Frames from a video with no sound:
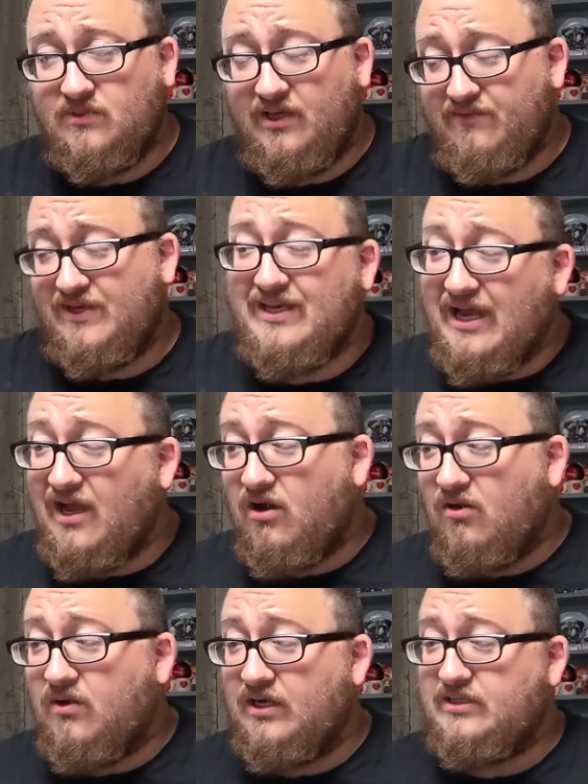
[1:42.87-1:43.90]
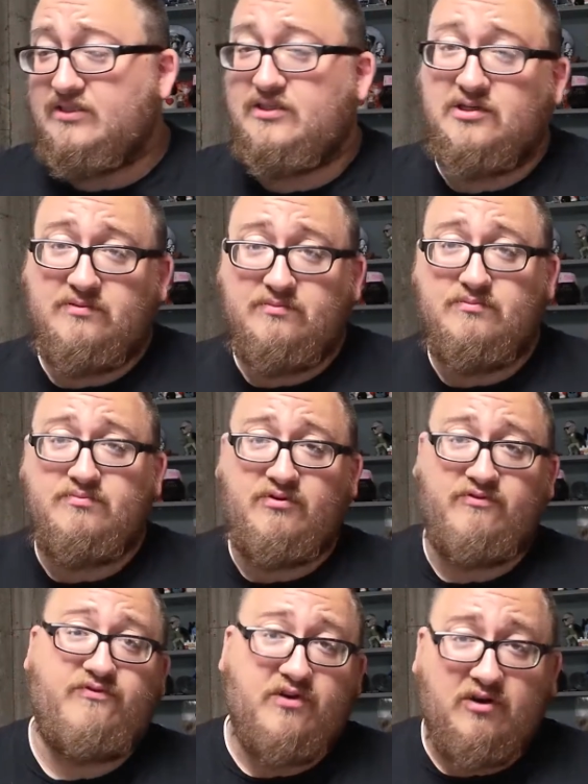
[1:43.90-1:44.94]
even now, I still
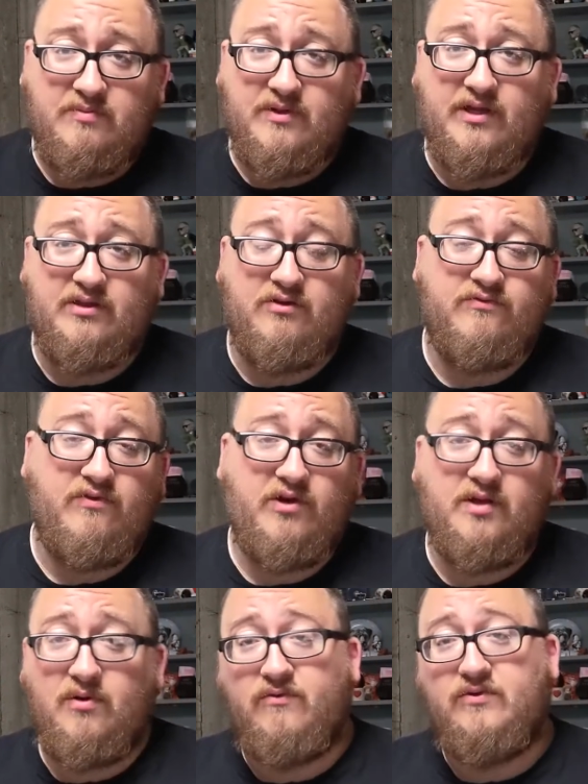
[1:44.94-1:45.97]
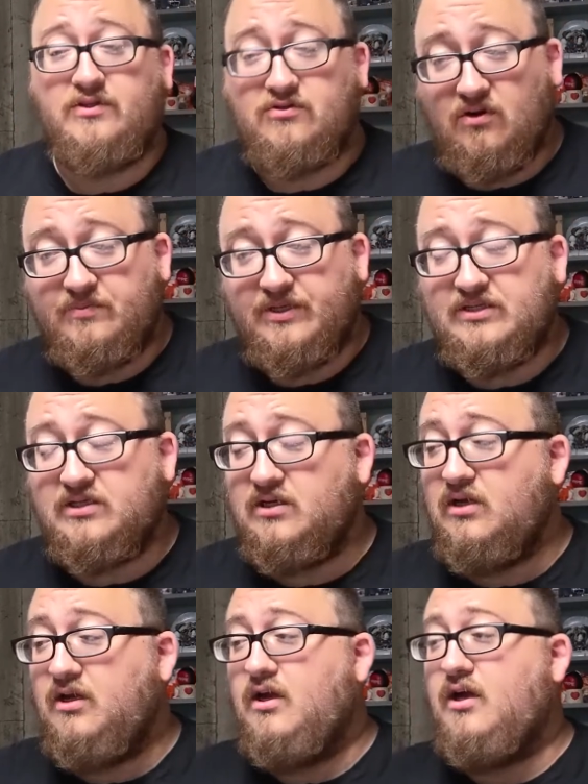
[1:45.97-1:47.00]
prefer playing the euphonium over the trumpet.
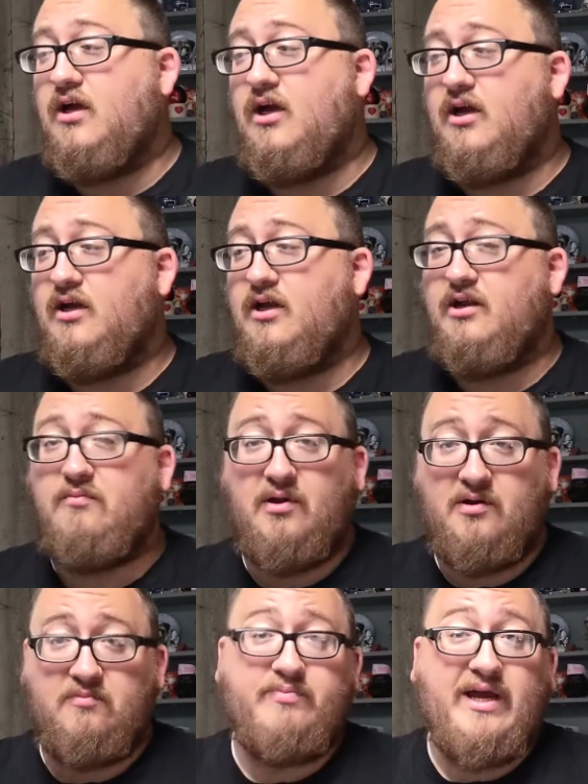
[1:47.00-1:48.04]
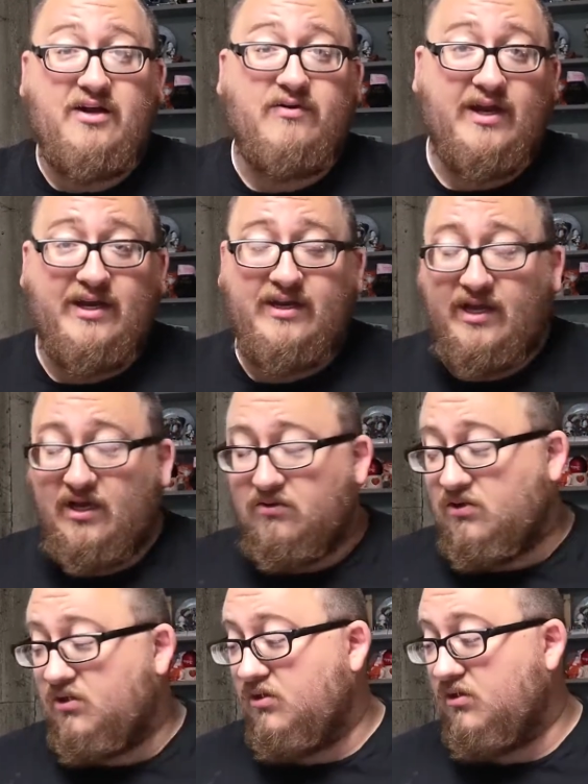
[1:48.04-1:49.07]
And I'm better at it
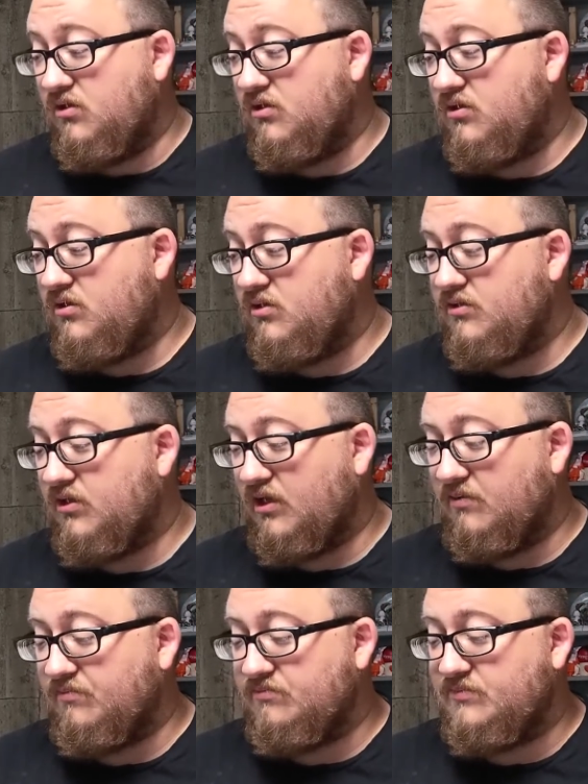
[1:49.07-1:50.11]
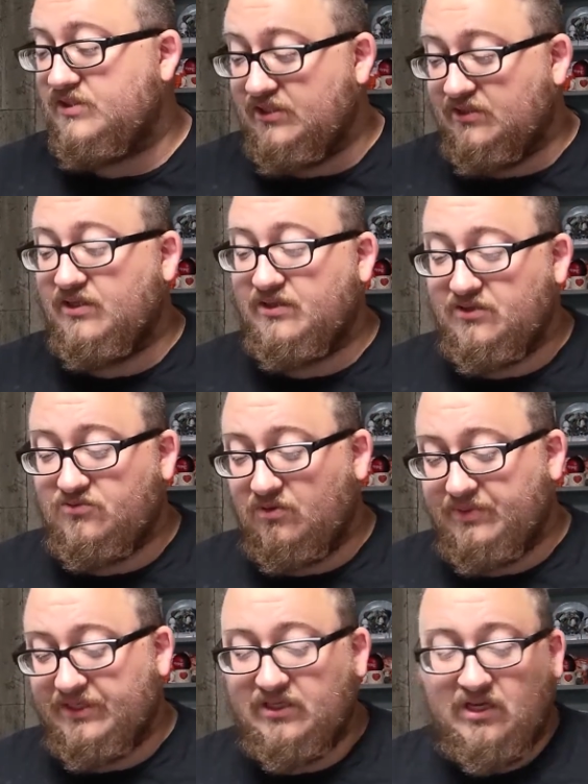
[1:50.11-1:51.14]
now, still, than the
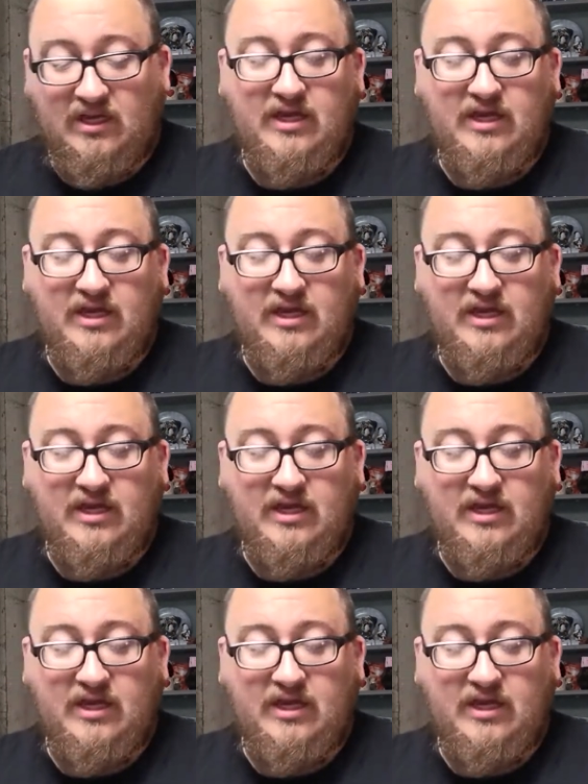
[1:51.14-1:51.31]
trumpet.